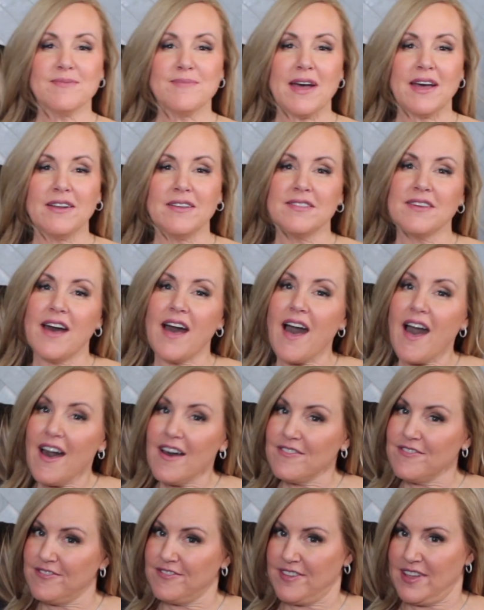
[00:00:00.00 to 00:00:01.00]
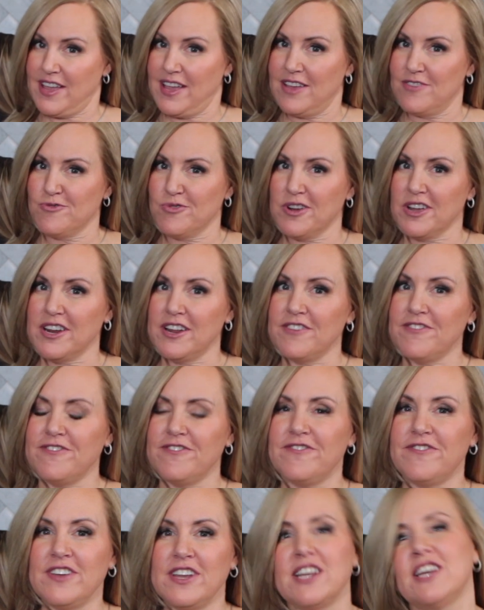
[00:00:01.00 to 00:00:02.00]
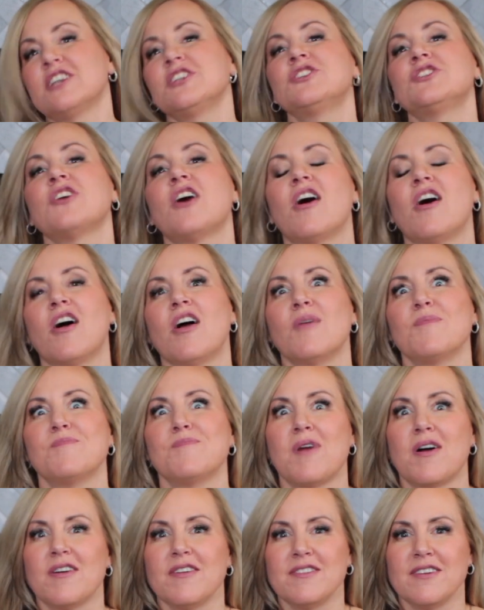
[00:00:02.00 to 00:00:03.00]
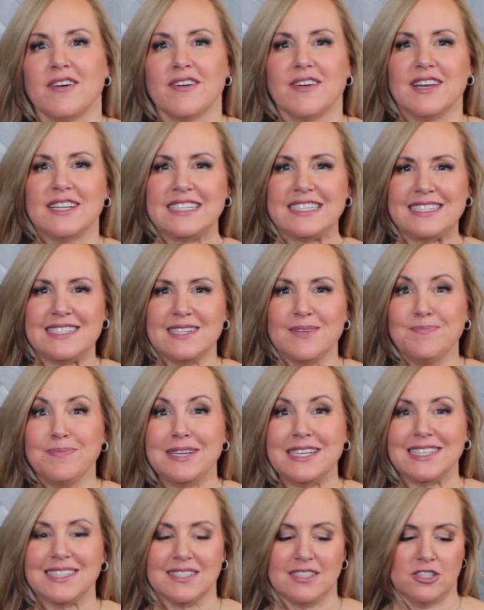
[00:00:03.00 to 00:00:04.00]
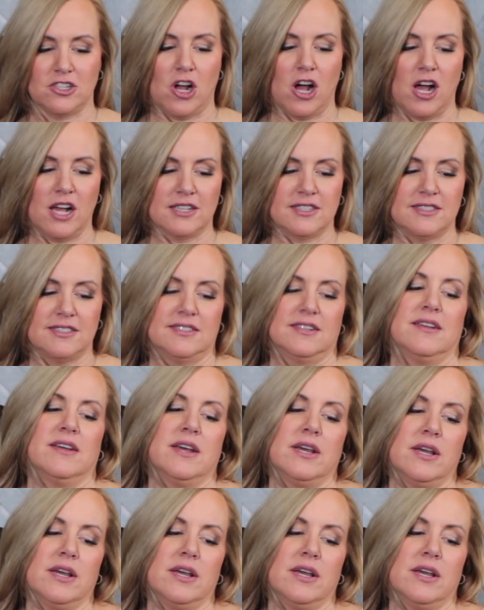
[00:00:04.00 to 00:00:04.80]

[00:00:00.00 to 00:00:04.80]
them out of the oven, we're gonna finish our marinara dipping sauce.